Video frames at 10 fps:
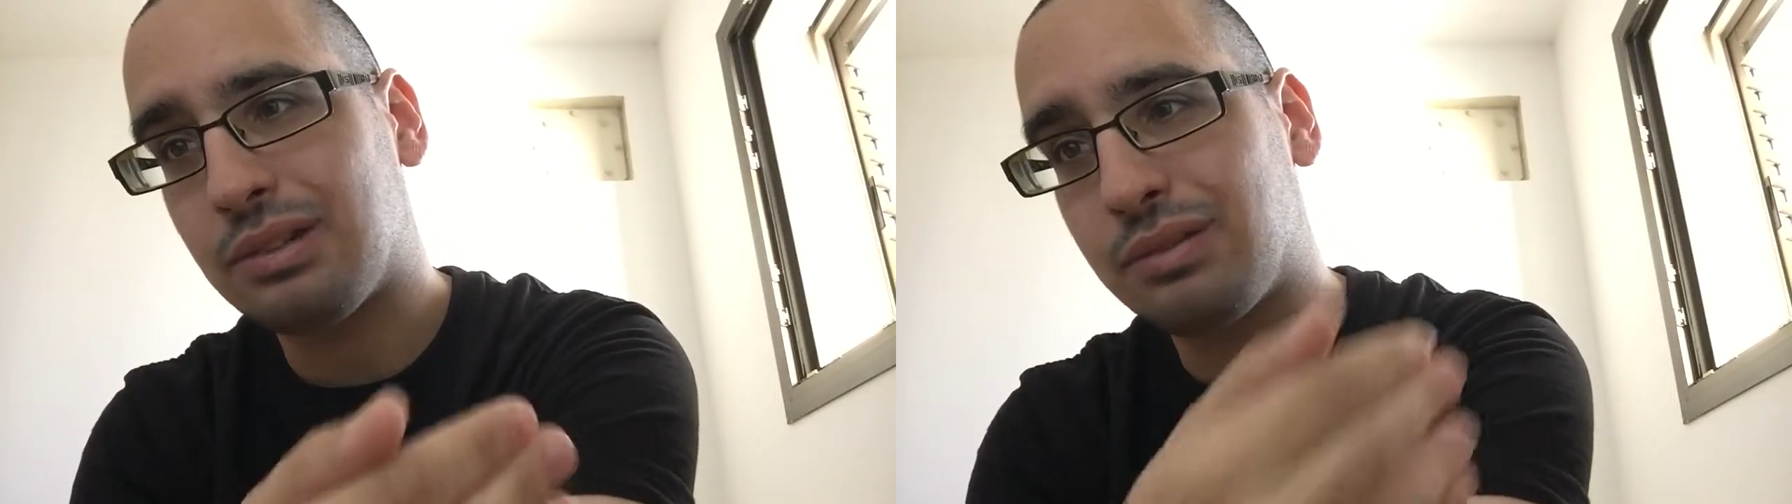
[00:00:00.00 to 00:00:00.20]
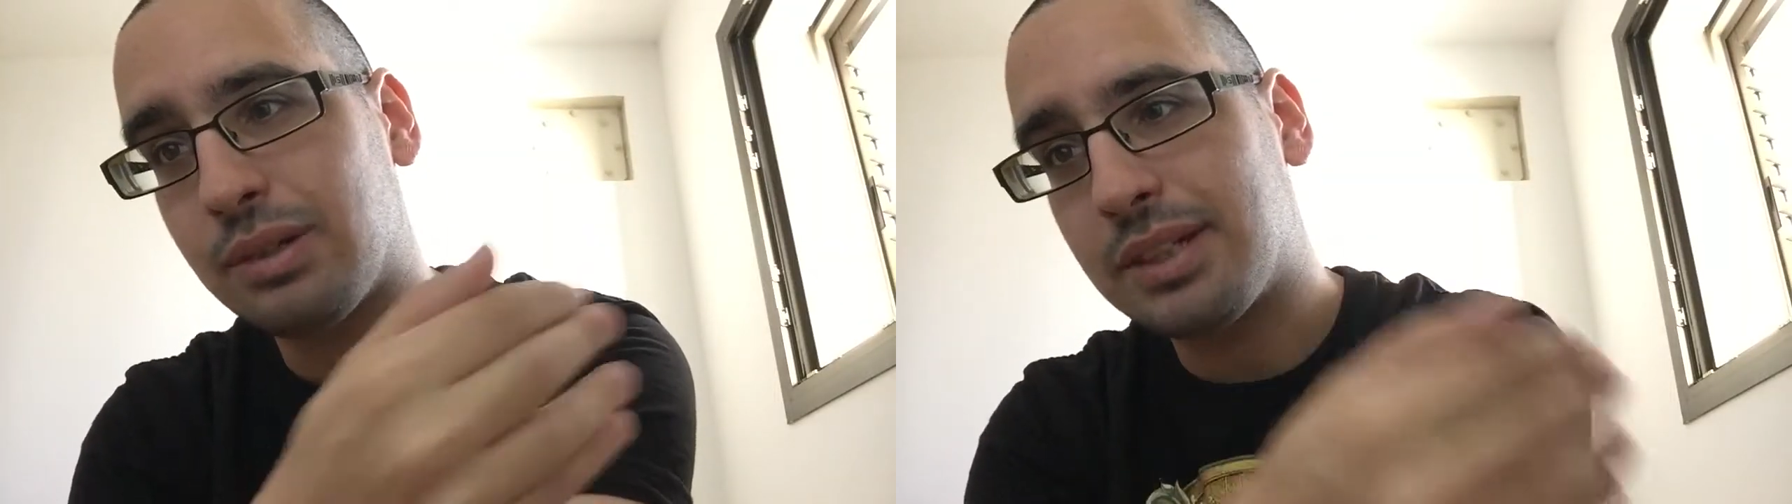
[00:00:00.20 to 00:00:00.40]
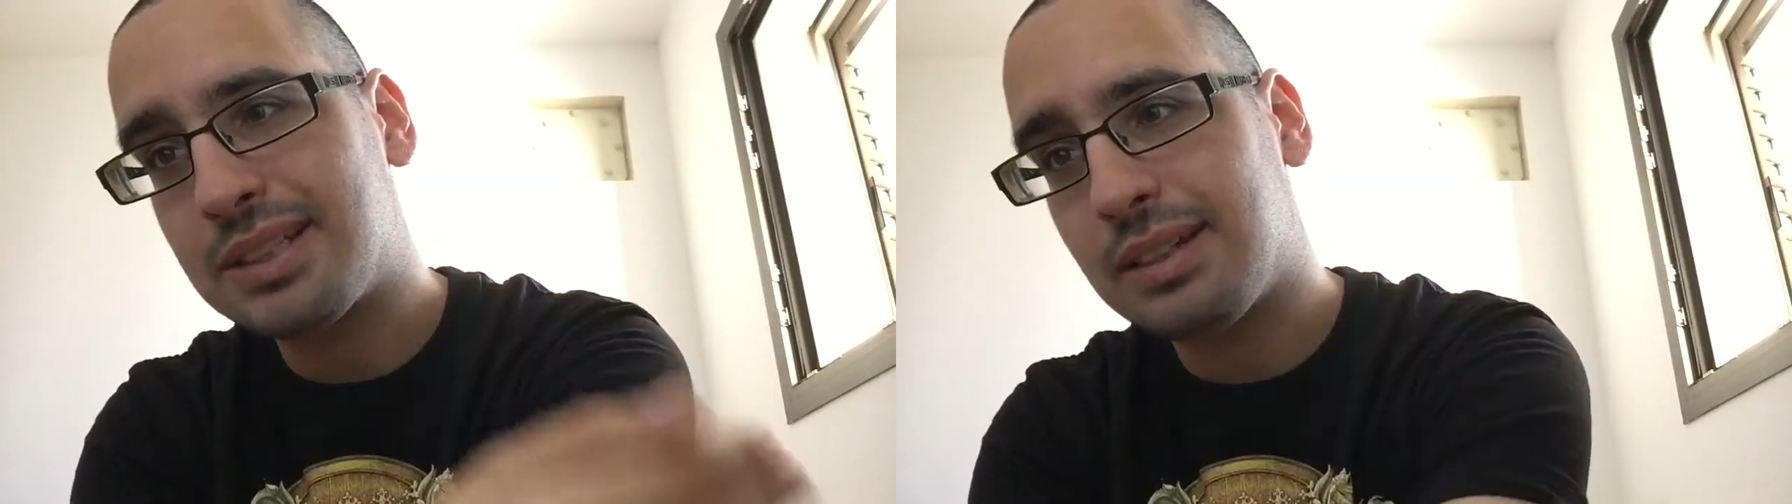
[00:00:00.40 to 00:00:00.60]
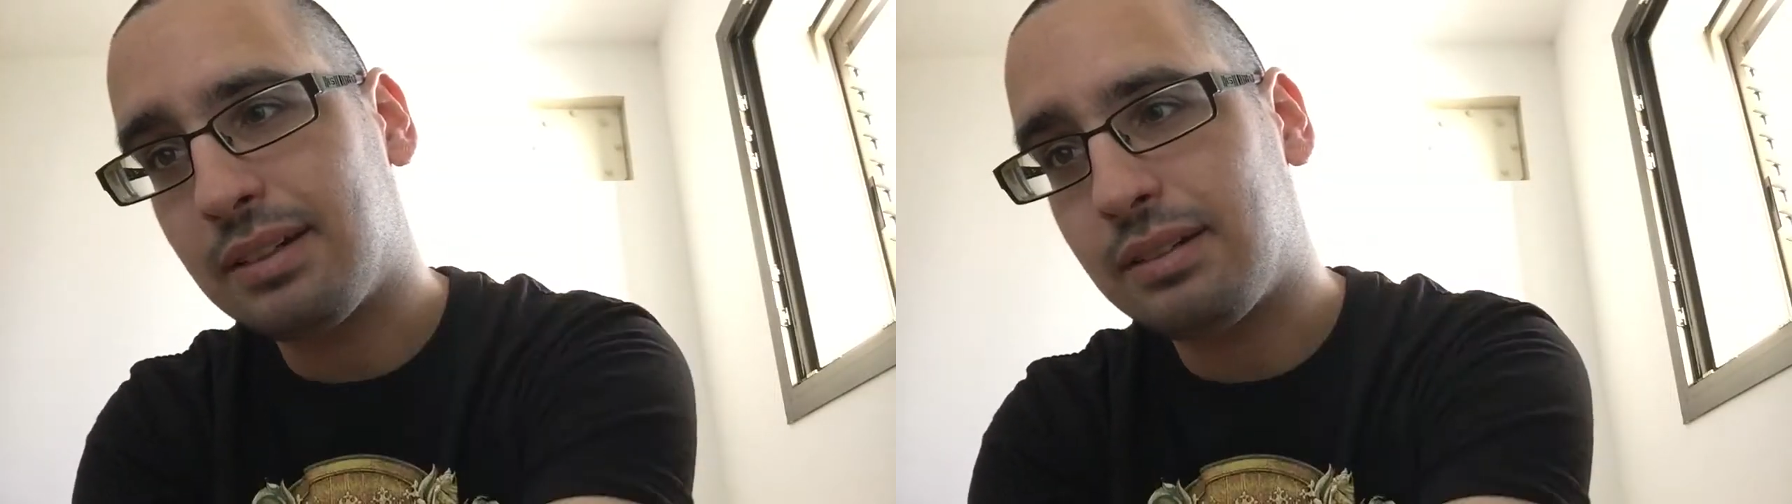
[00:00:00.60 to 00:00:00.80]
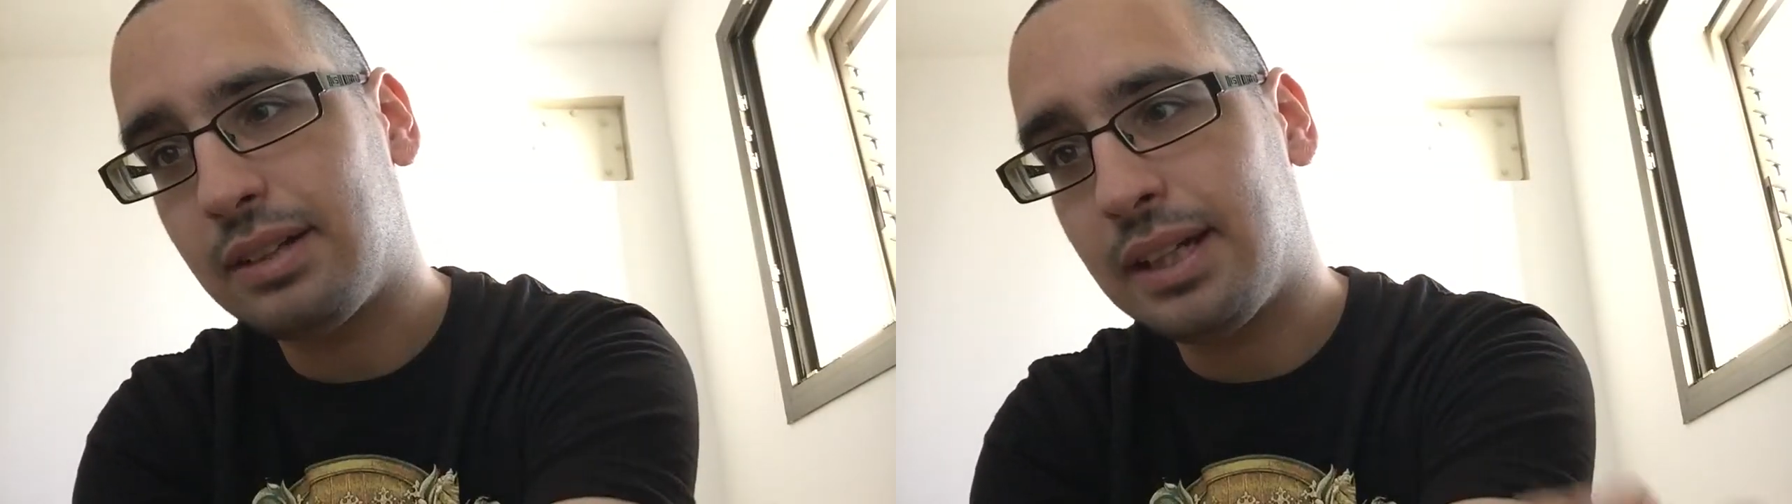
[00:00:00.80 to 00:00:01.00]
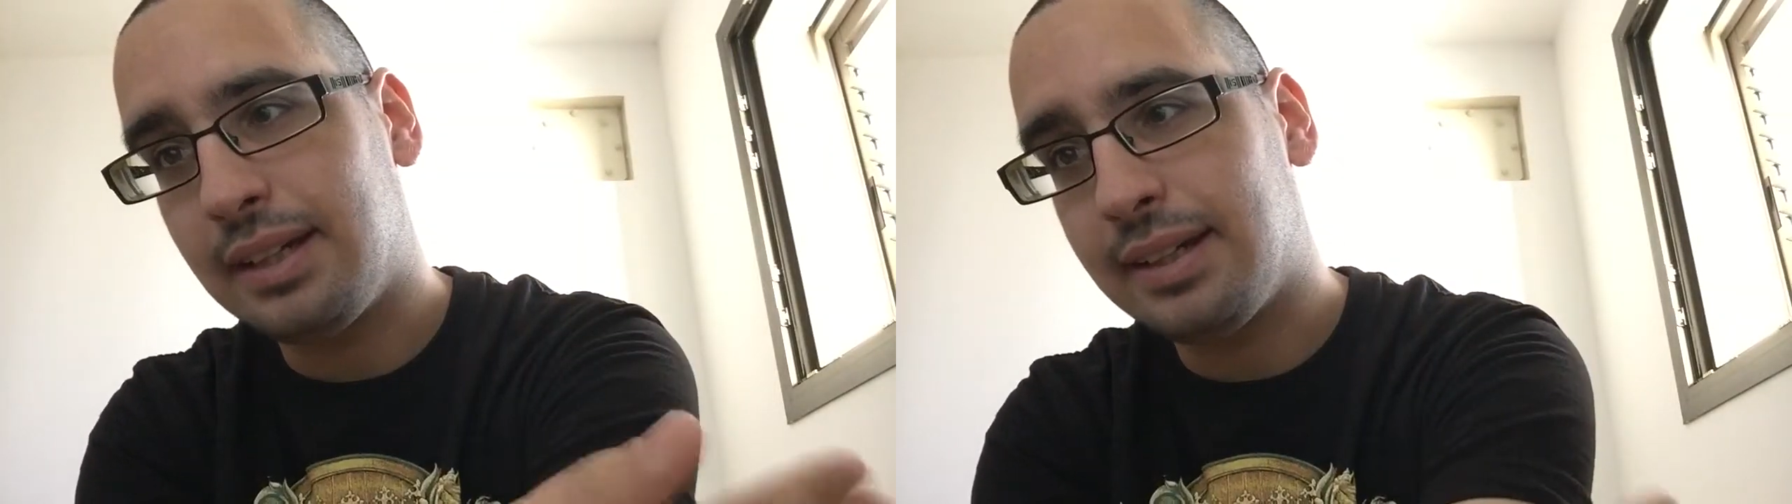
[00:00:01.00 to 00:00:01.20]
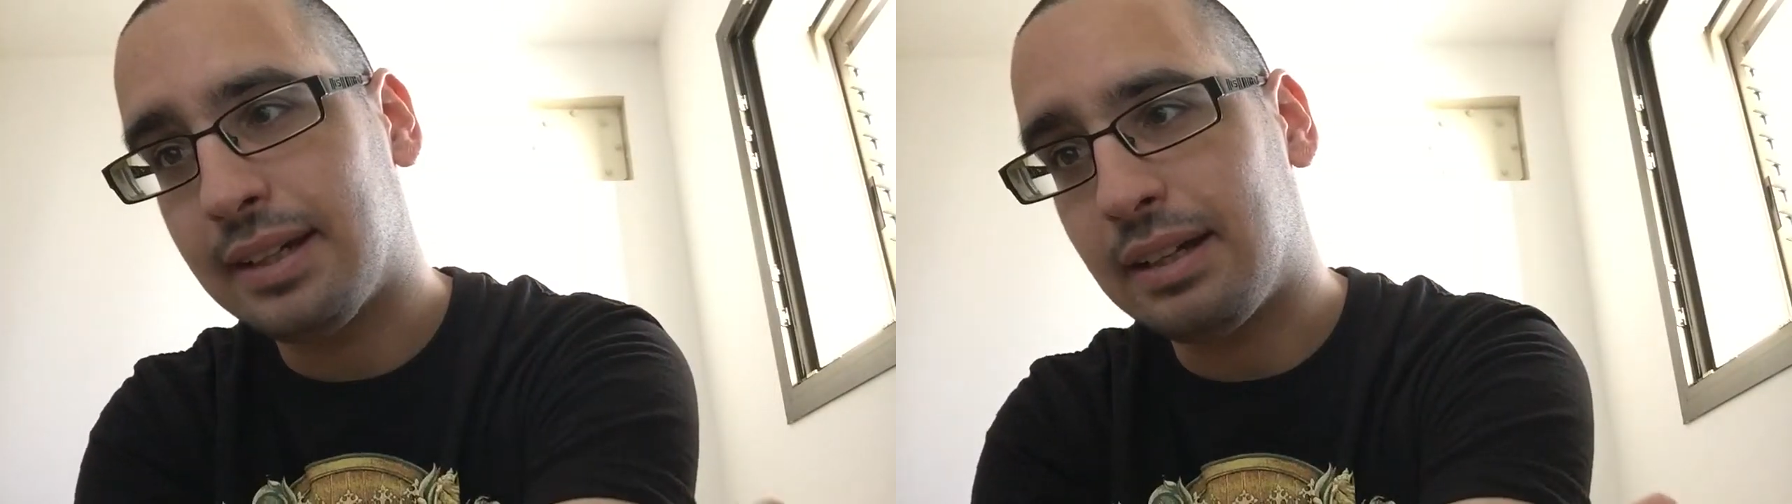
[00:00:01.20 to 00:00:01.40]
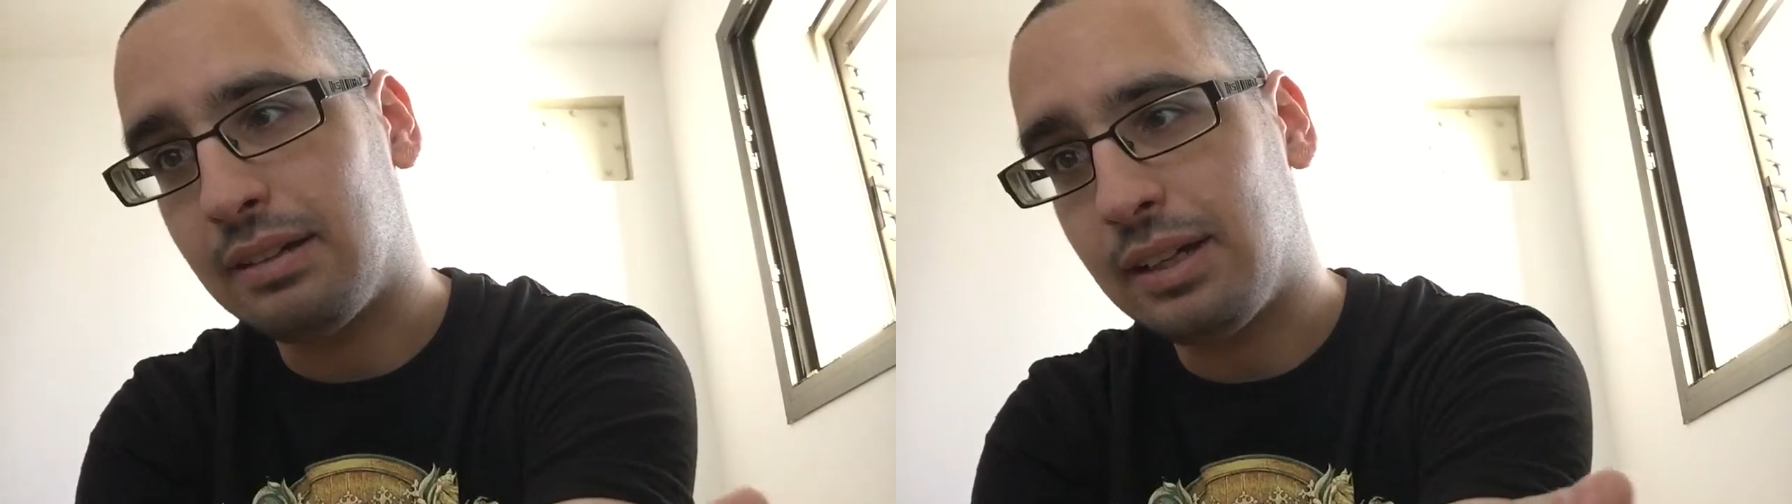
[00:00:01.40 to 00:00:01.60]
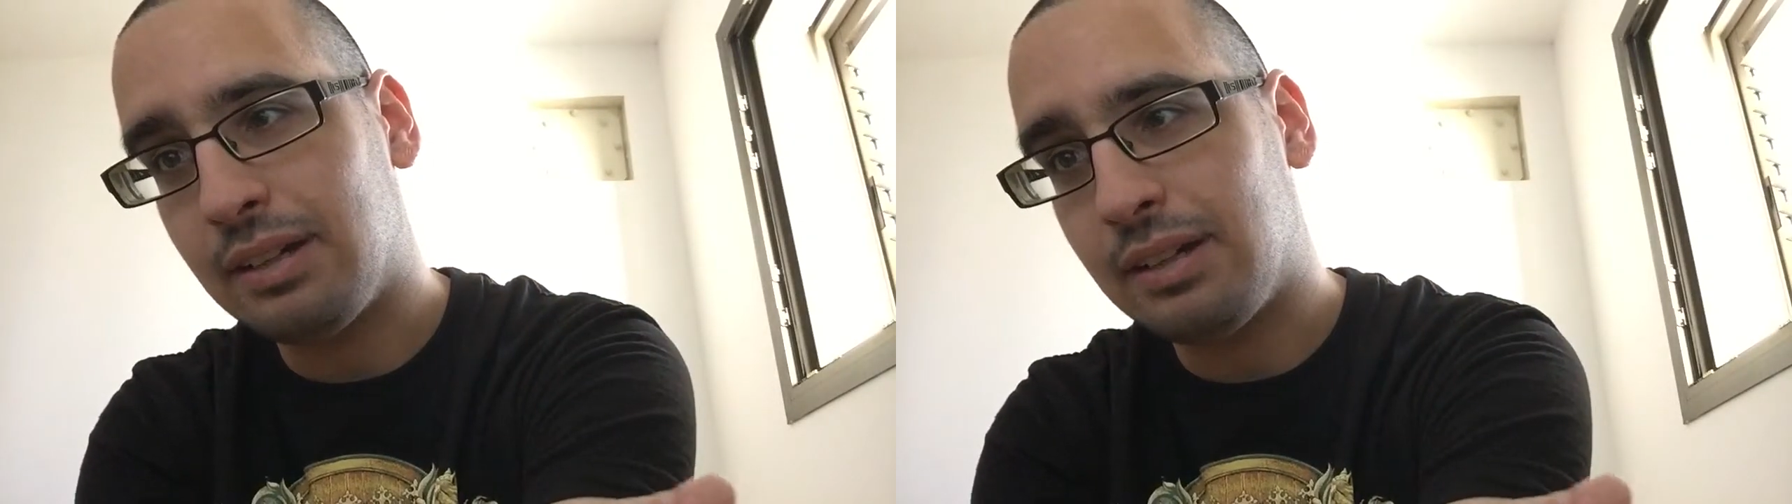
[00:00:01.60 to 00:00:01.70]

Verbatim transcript: of the Western illegal